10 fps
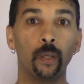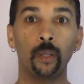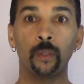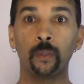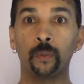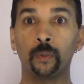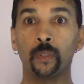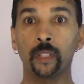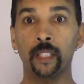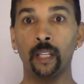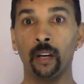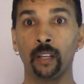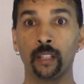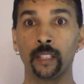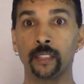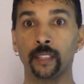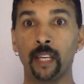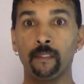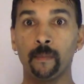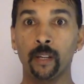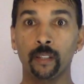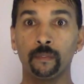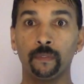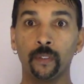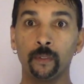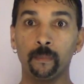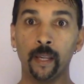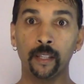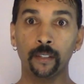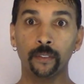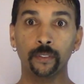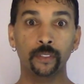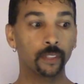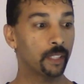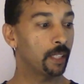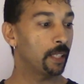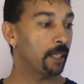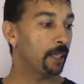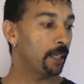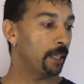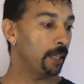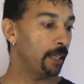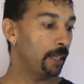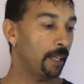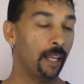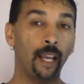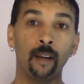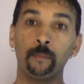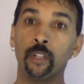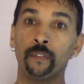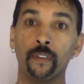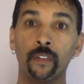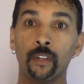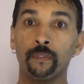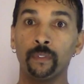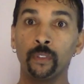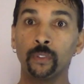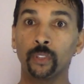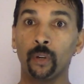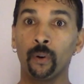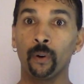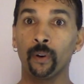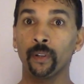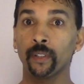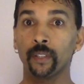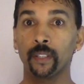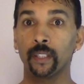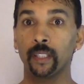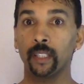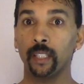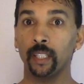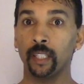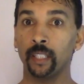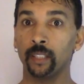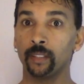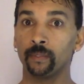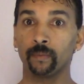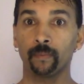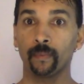who look at all of these Native American flute makers, how beautiful their flutes are, and